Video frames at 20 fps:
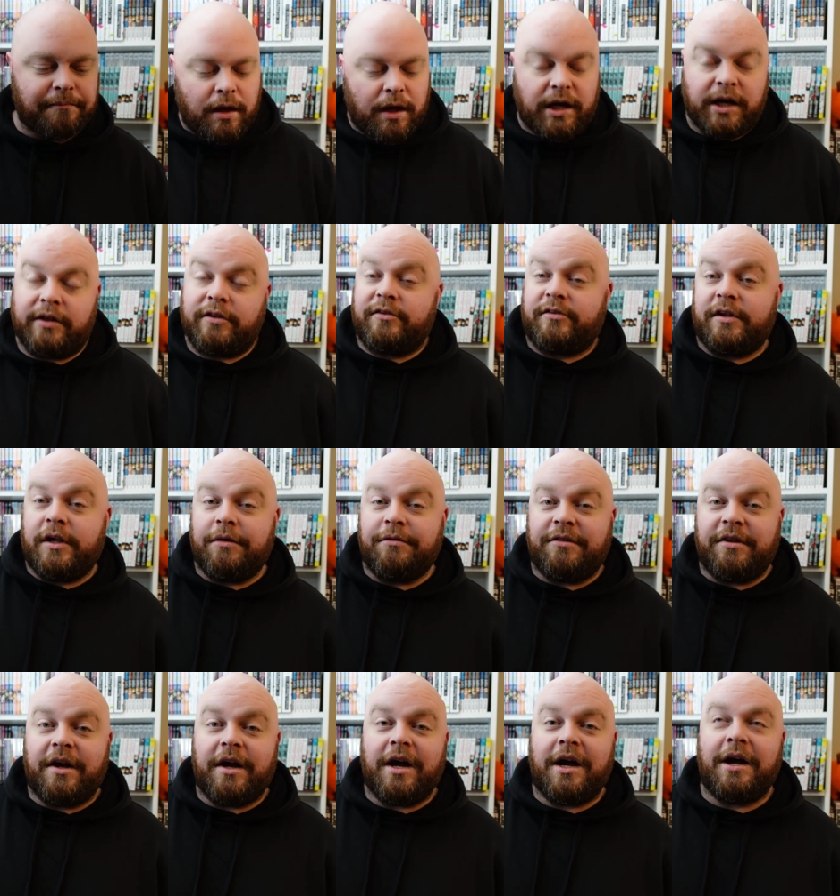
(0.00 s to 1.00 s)
And at the same
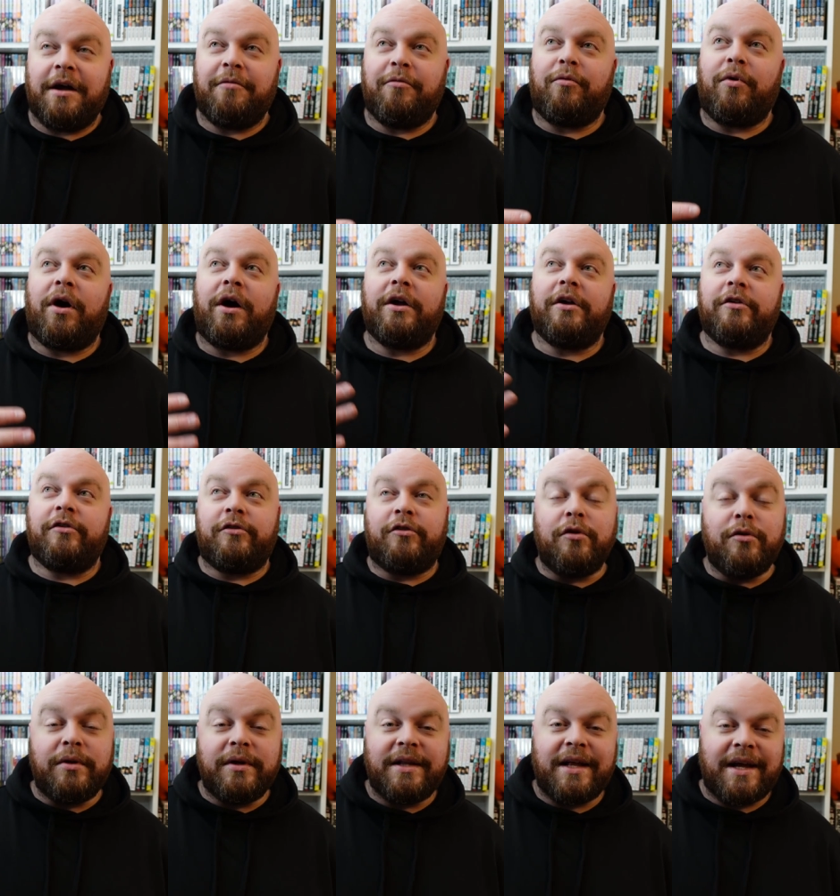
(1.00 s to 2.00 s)
time, while he's
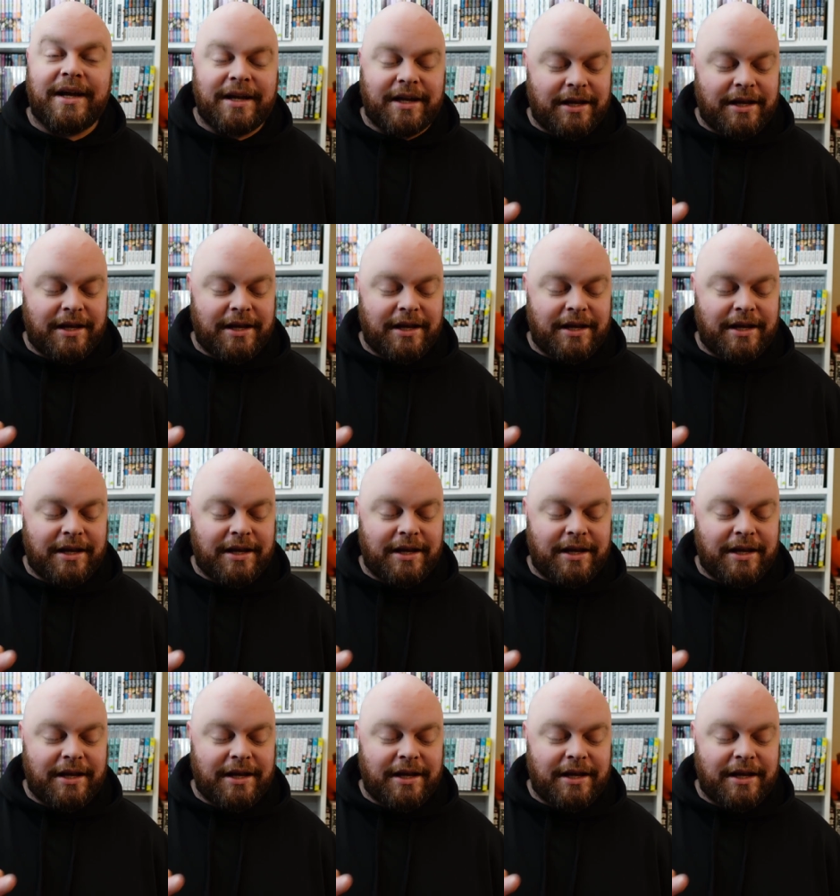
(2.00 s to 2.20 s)
doing that,